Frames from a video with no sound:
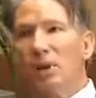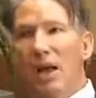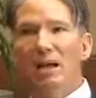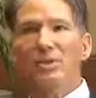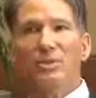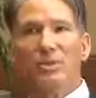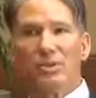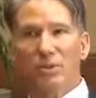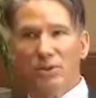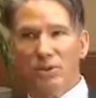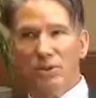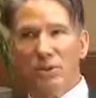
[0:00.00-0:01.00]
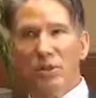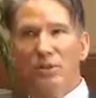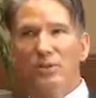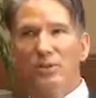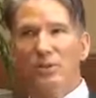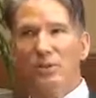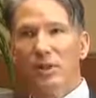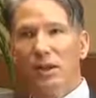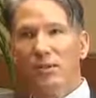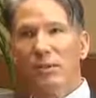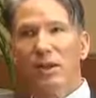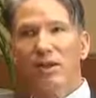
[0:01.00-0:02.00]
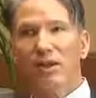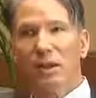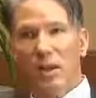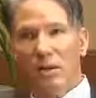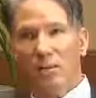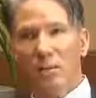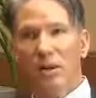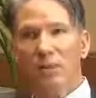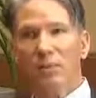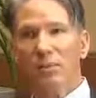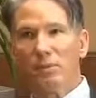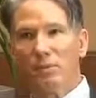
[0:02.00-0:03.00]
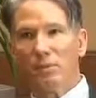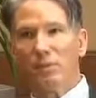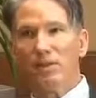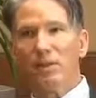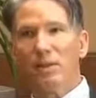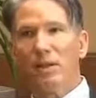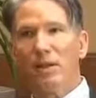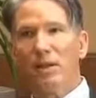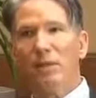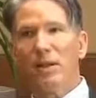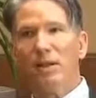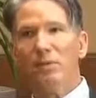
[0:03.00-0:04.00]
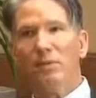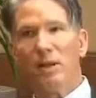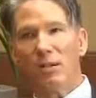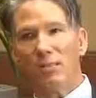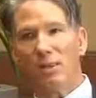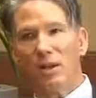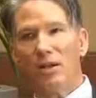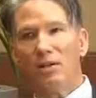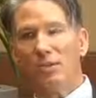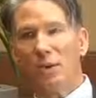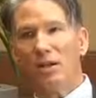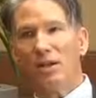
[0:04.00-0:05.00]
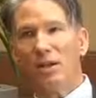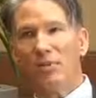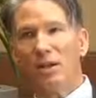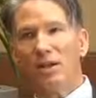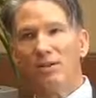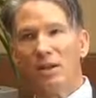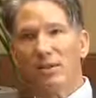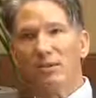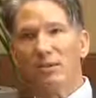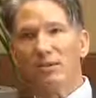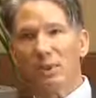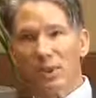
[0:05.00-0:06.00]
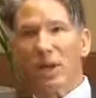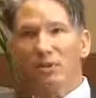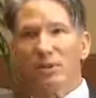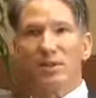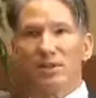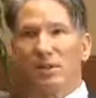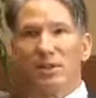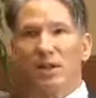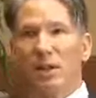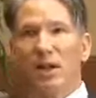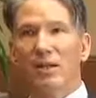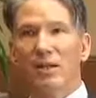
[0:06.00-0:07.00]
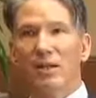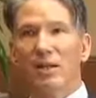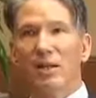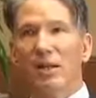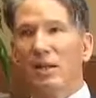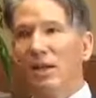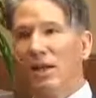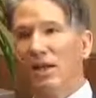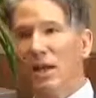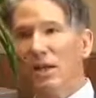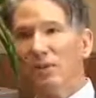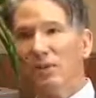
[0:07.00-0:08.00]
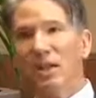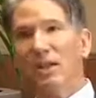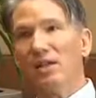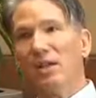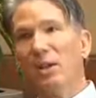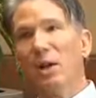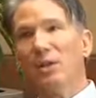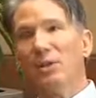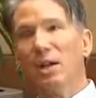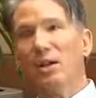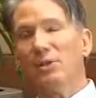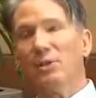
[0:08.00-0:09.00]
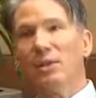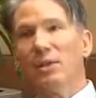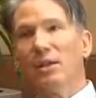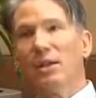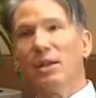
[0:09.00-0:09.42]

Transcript: pastors of the church have had health problems, and they've come to Dr. Wallach and myself and recovered their health, and now they're telling their congregation,